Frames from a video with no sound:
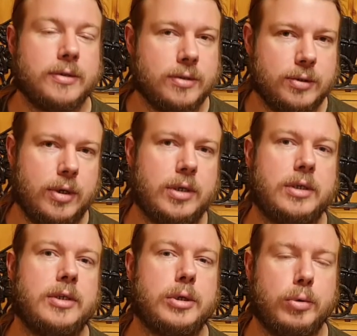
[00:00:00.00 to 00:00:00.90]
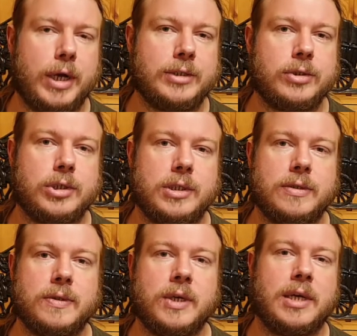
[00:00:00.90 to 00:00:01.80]
certain
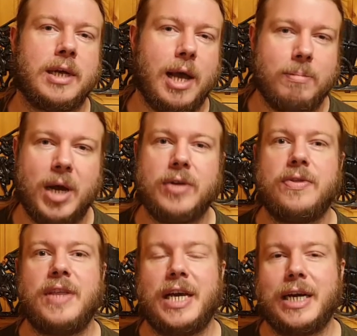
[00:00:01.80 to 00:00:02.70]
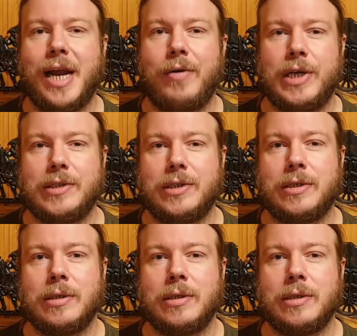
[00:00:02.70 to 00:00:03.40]
questions about their character.